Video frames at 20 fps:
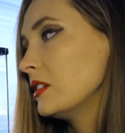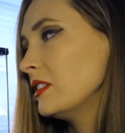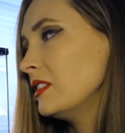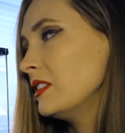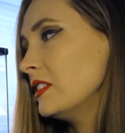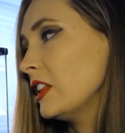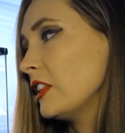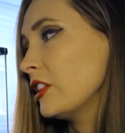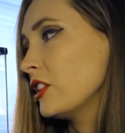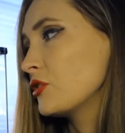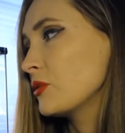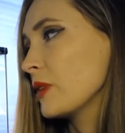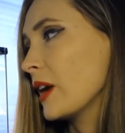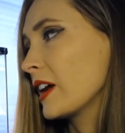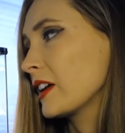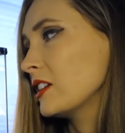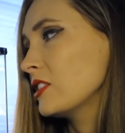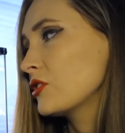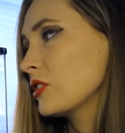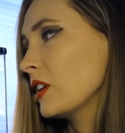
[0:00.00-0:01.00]
Then the
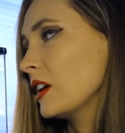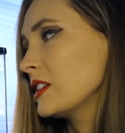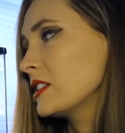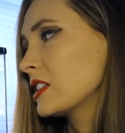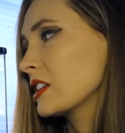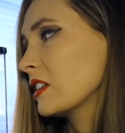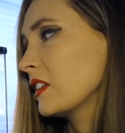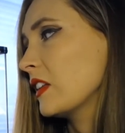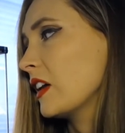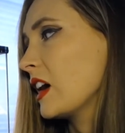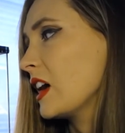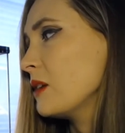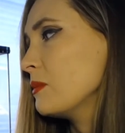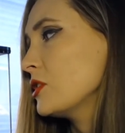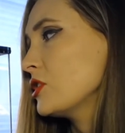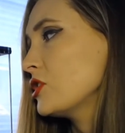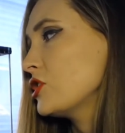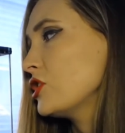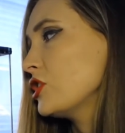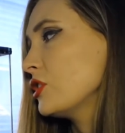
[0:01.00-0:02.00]
dragon tries to climb the
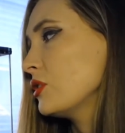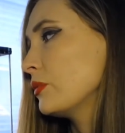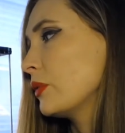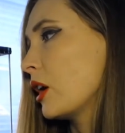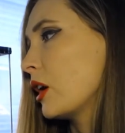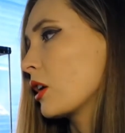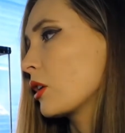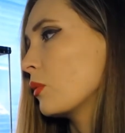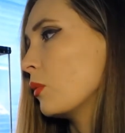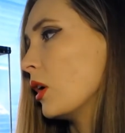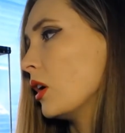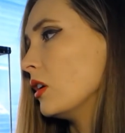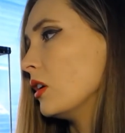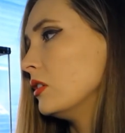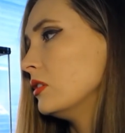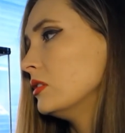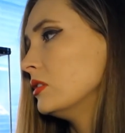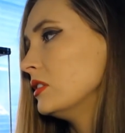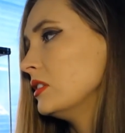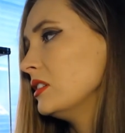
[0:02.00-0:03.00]
sheer rock
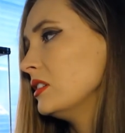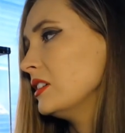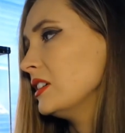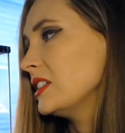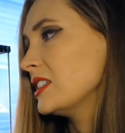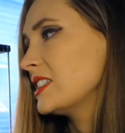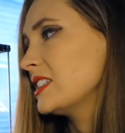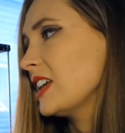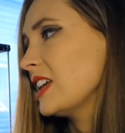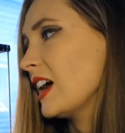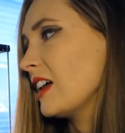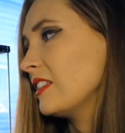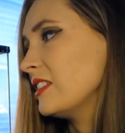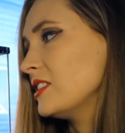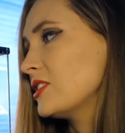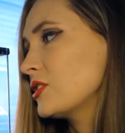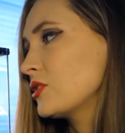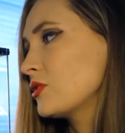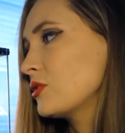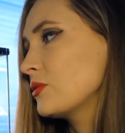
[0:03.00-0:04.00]
wall. Its talons
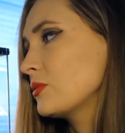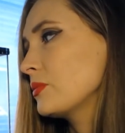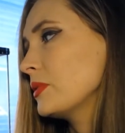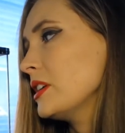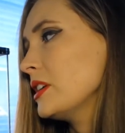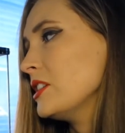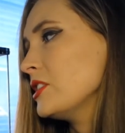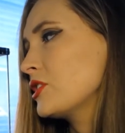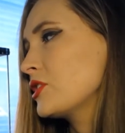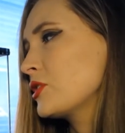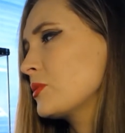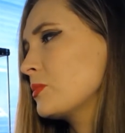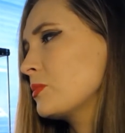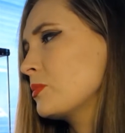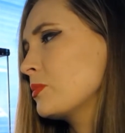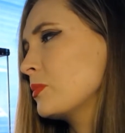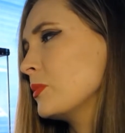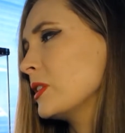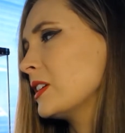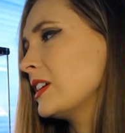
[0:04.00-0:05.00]
screech
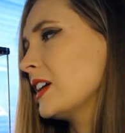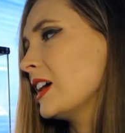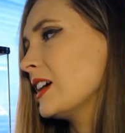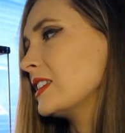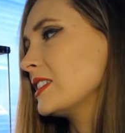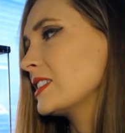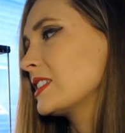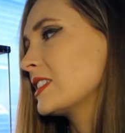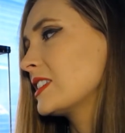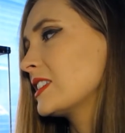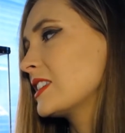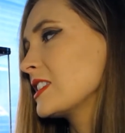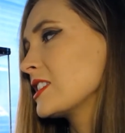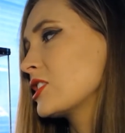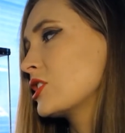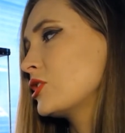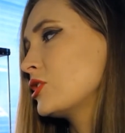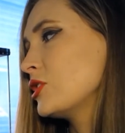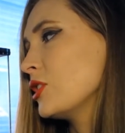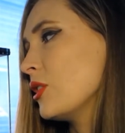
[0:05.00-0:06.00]
against the
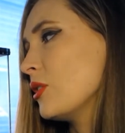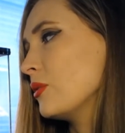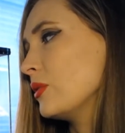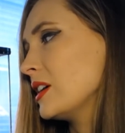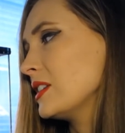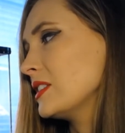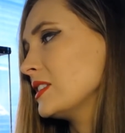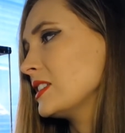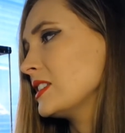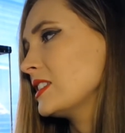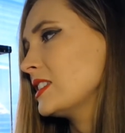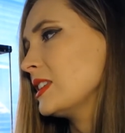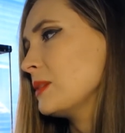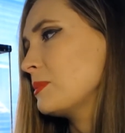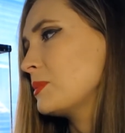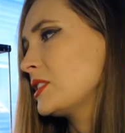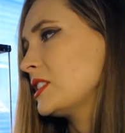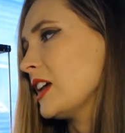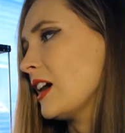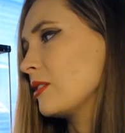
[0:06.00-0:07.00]
stone as it
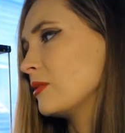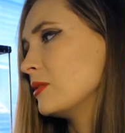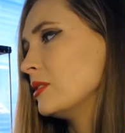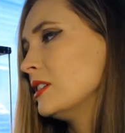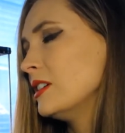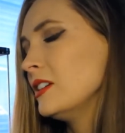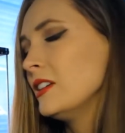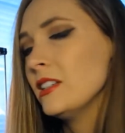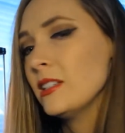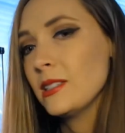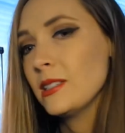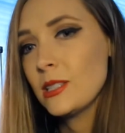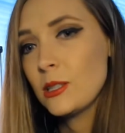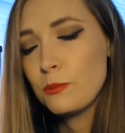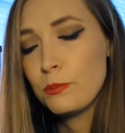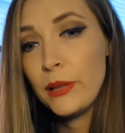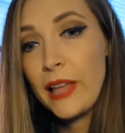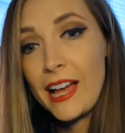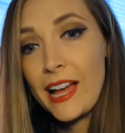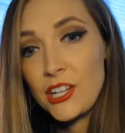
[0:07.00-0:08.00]
slips down,
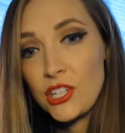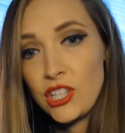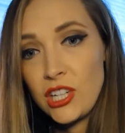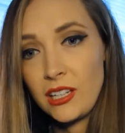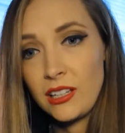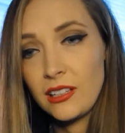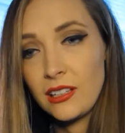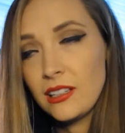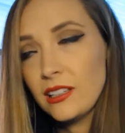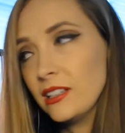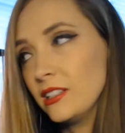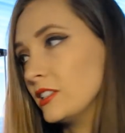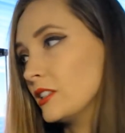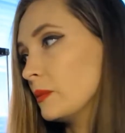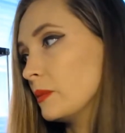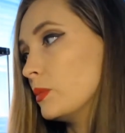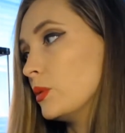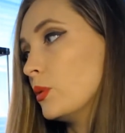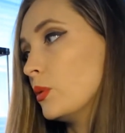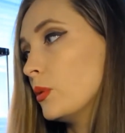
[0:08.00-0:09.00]
splashing into the
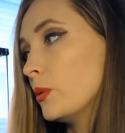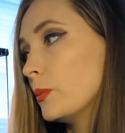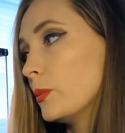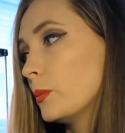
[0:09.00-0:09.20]
pool.